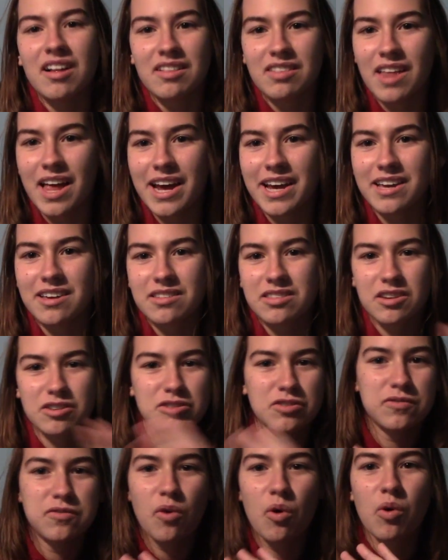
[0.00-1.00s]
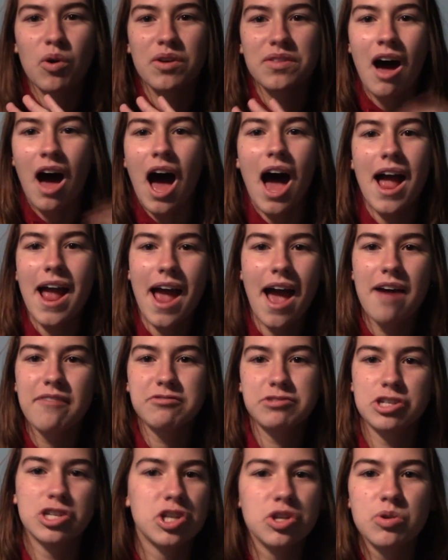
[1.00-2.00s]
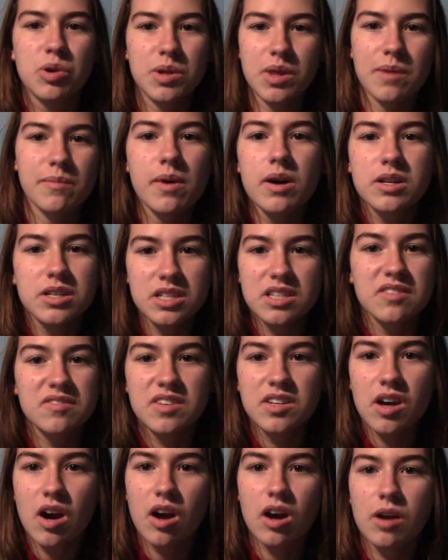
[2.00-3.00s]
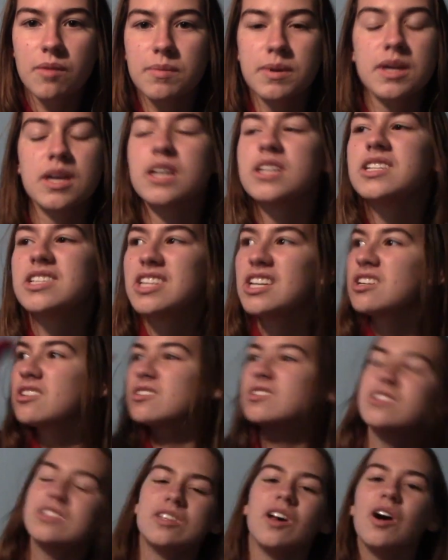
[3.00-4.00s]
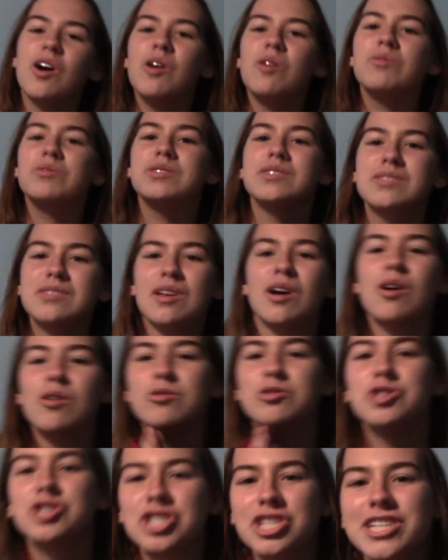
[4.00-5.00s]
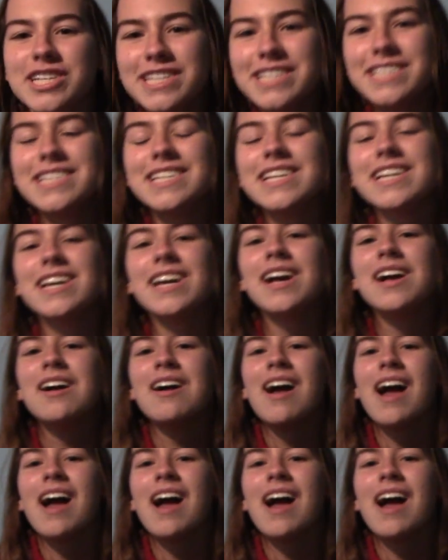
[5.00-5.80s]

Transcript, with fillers: Like, there's four of them. I have two of them on DVR because they're so, so cheesy